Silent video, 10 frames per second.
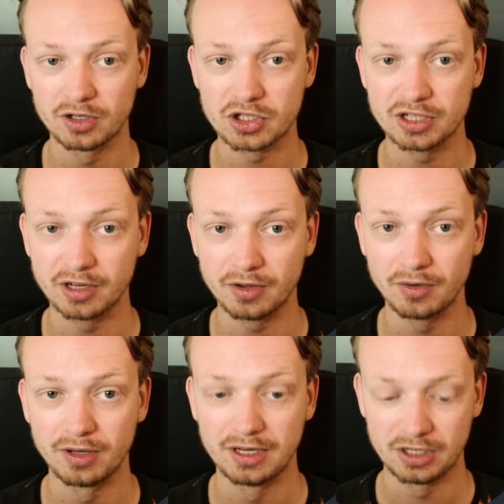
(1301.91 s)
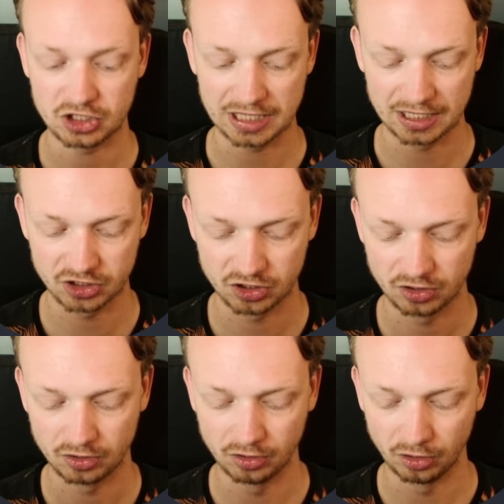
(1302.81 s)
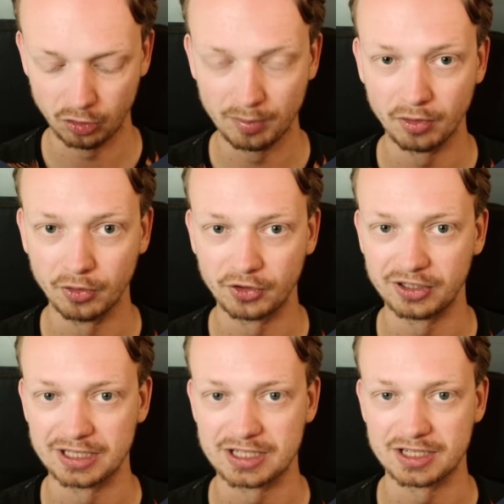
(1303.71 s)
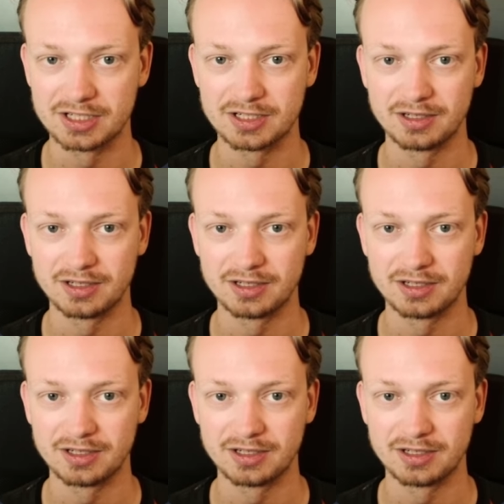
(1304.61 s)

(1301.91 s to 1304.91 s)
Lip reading: style/global.css.